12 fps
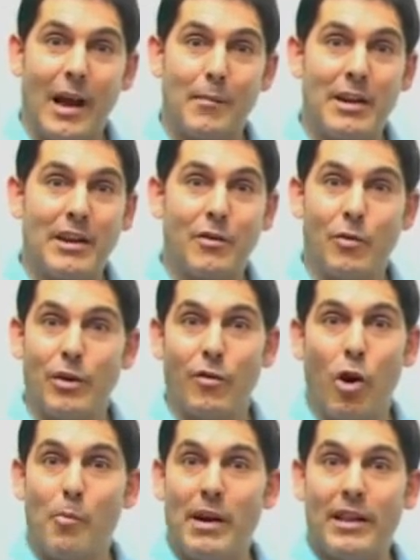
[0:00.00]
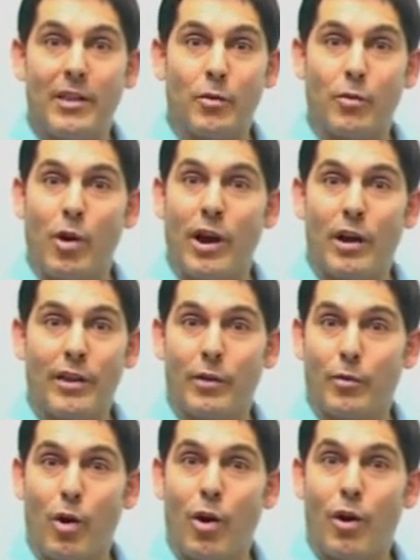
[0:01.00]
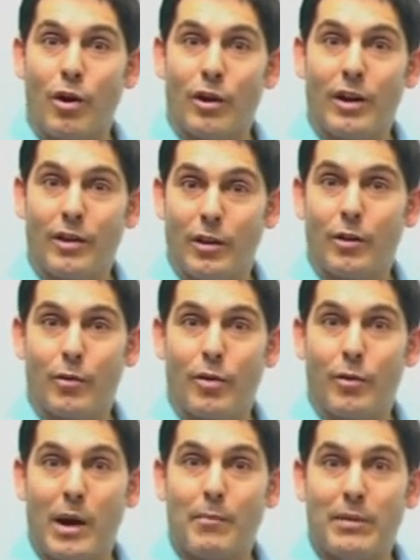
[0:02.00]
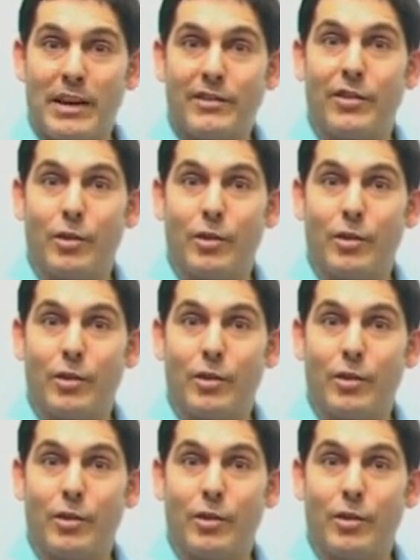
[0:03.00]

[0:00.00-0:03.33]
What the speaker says: I mean, we've all been in the right place